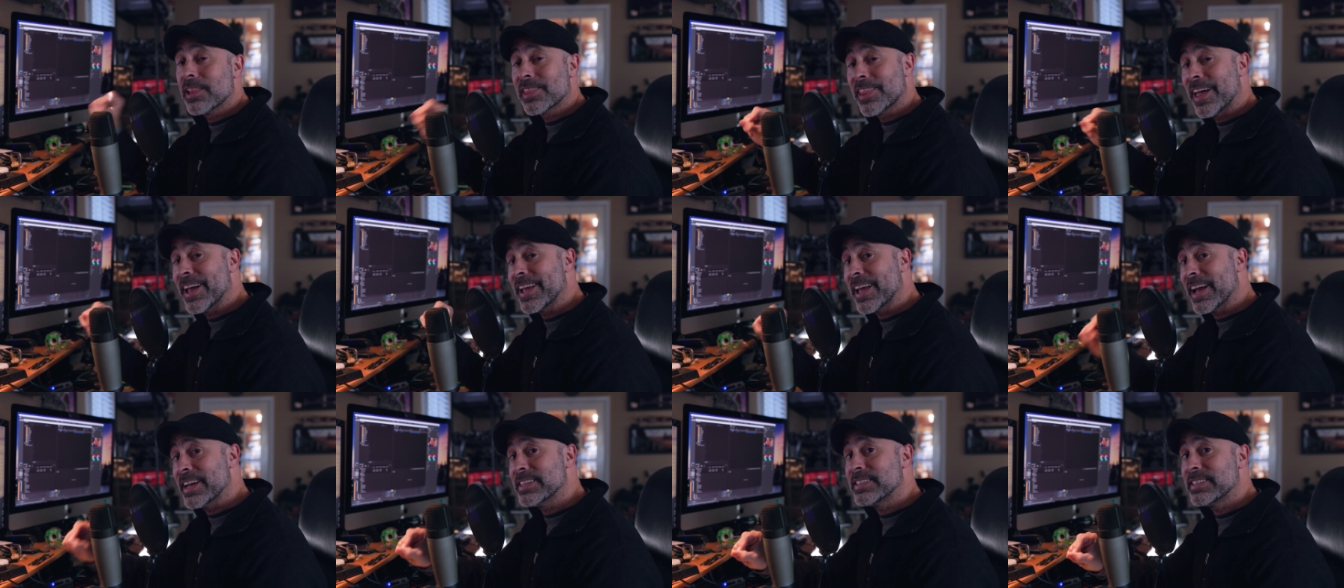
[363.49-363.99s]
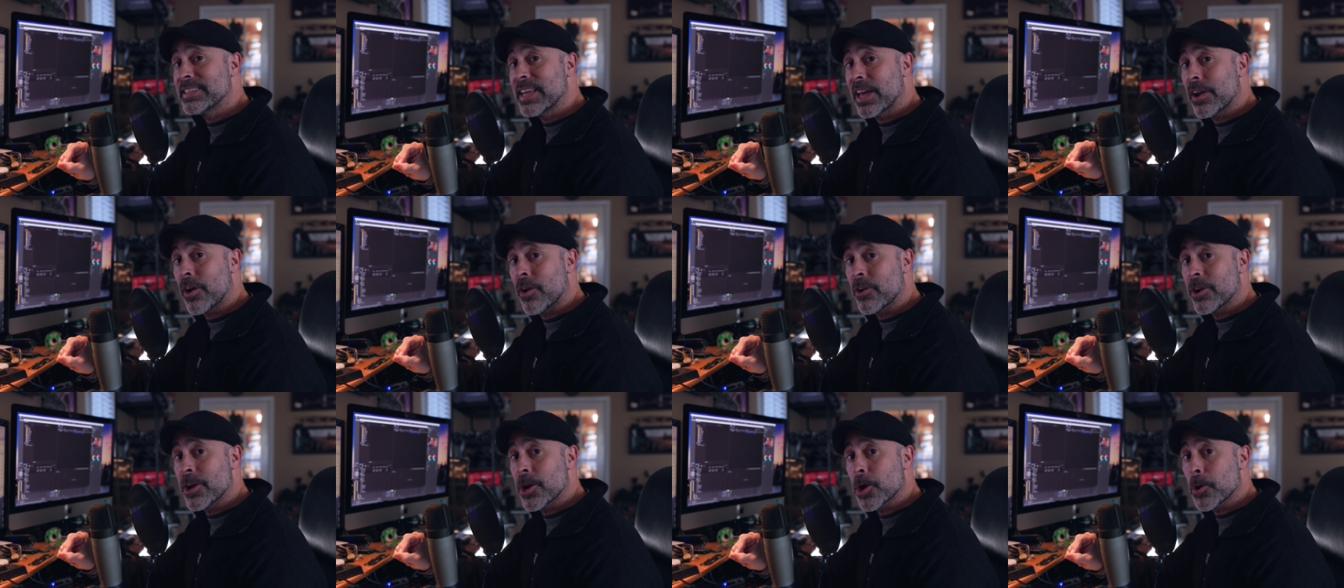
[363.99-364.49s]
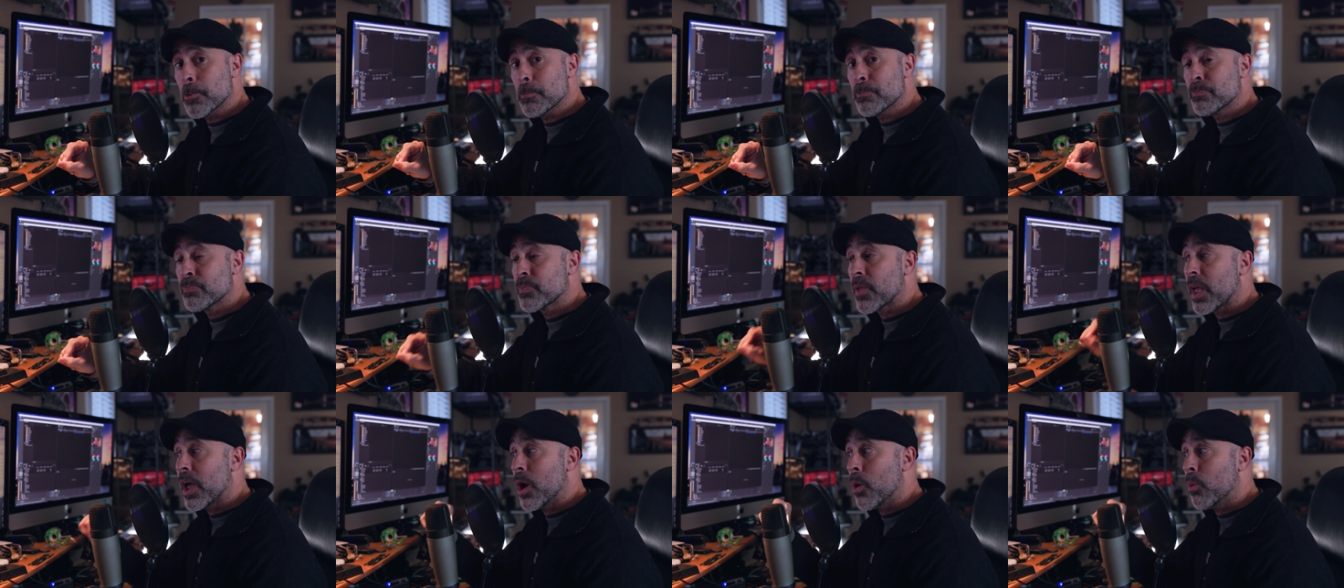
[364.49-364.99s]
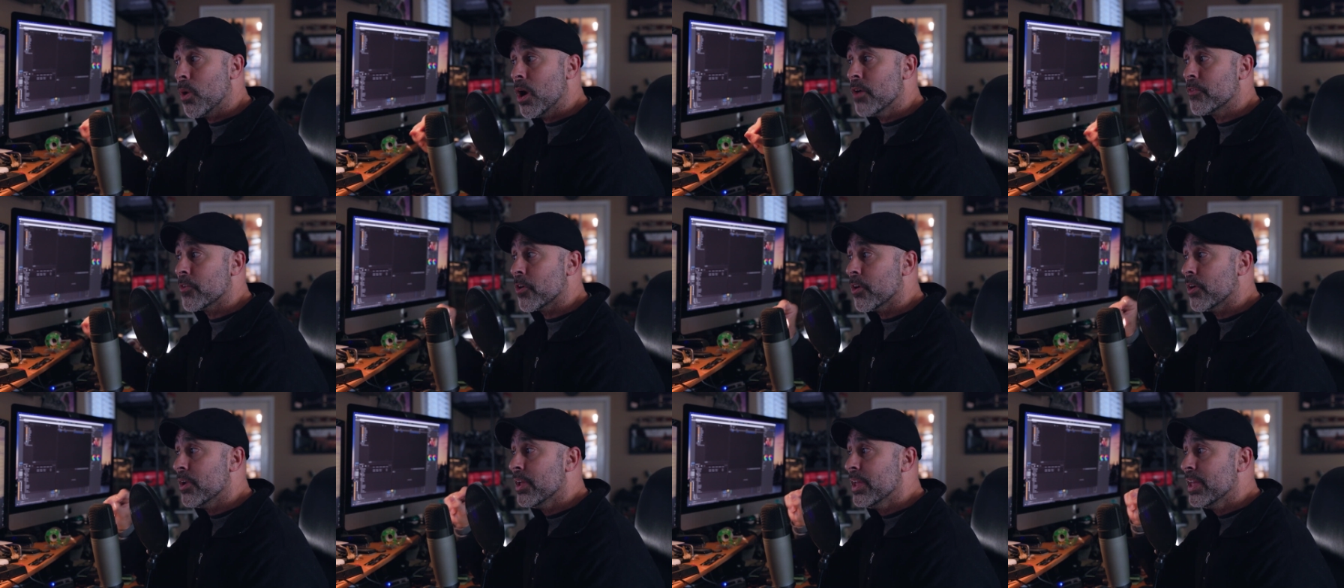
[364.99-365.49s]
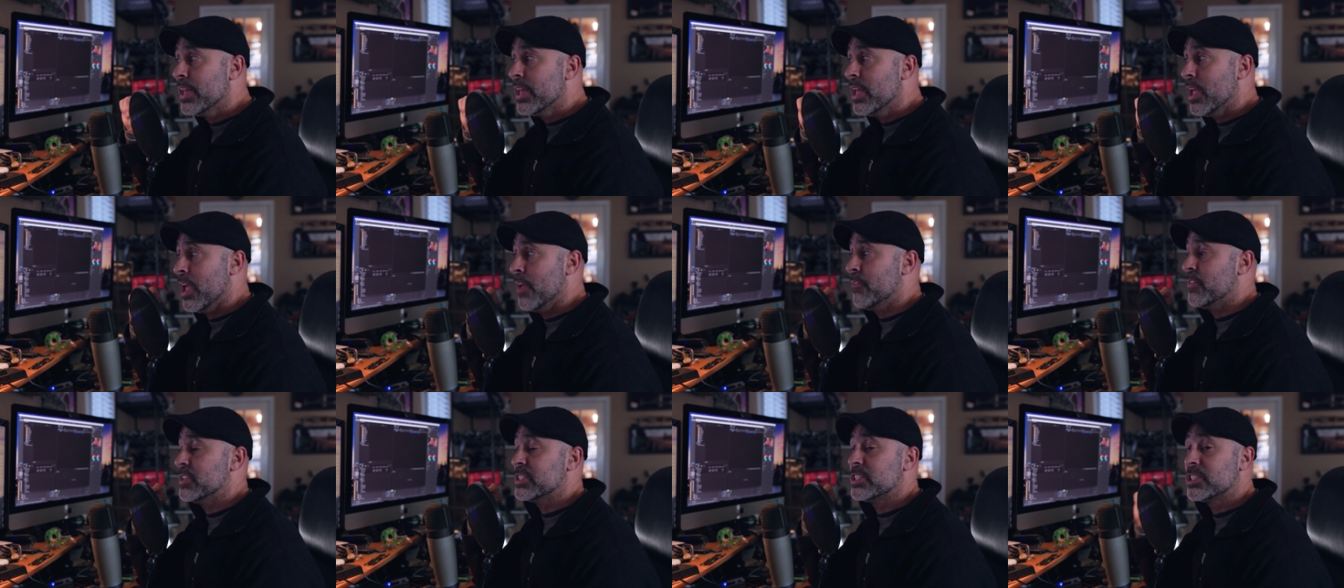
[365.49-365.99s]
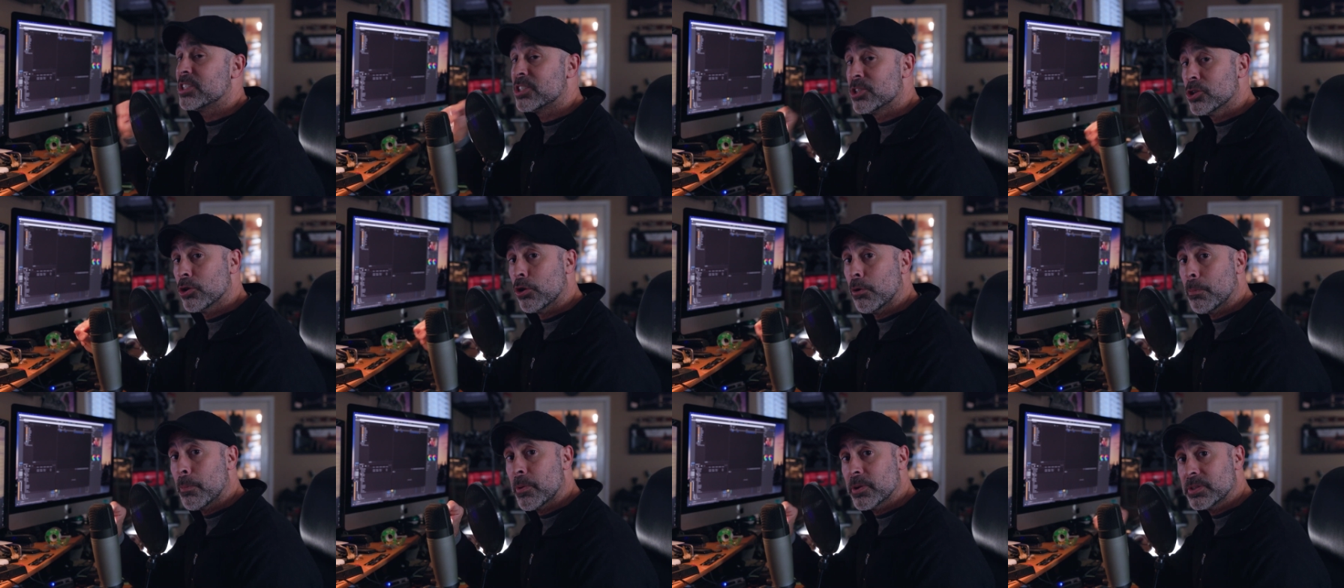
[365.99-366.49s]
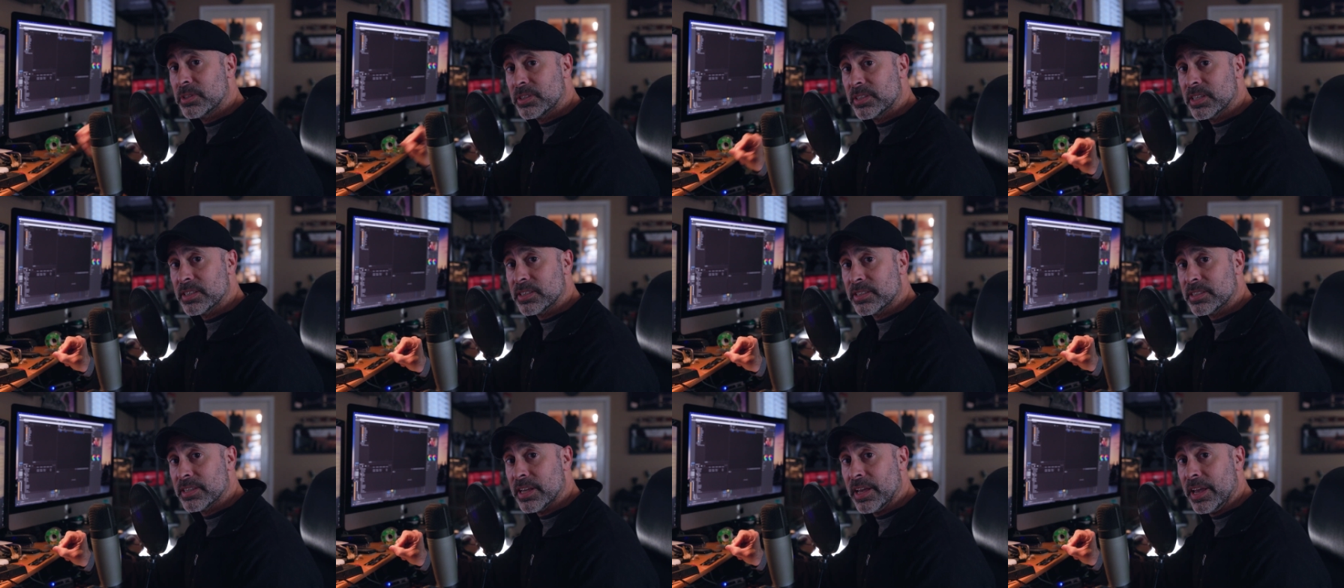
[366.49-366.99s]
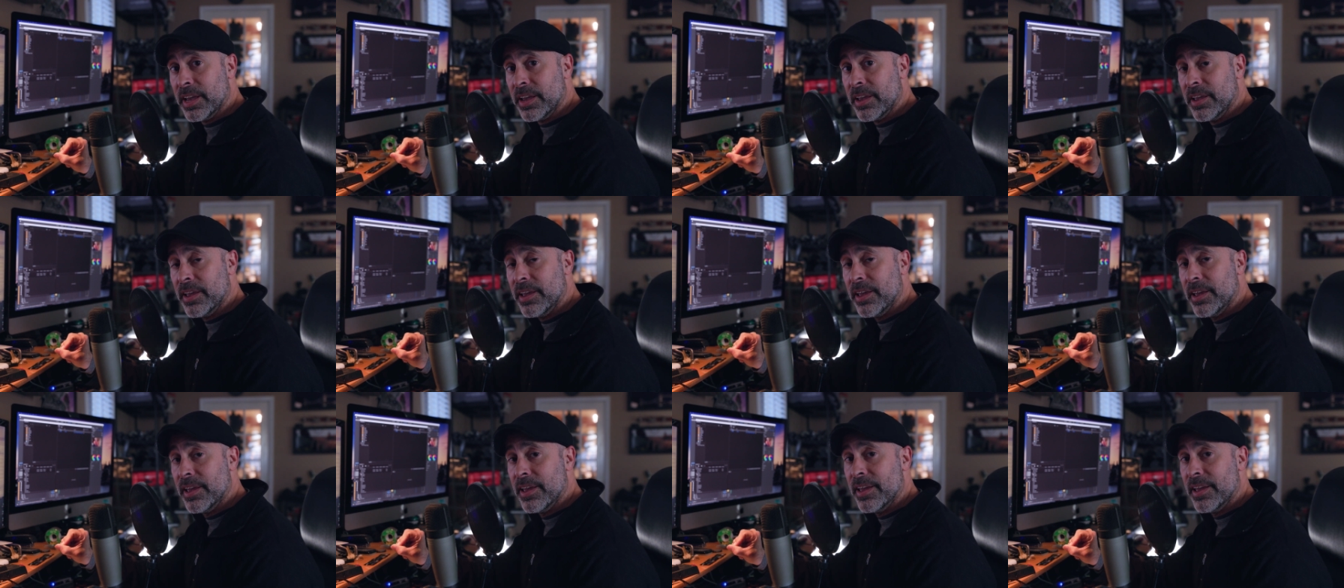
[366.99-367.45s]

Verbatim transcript: like I said on here. However, if it's still persisting,